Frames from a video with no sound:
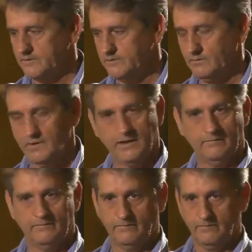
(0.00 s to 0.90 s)
We
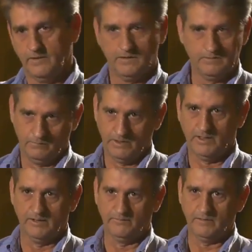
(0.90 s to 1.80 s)
lived
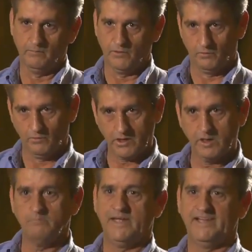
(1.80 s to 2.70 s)
in where the
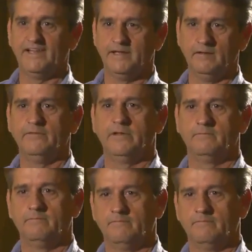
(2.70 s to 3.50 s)
working man lived,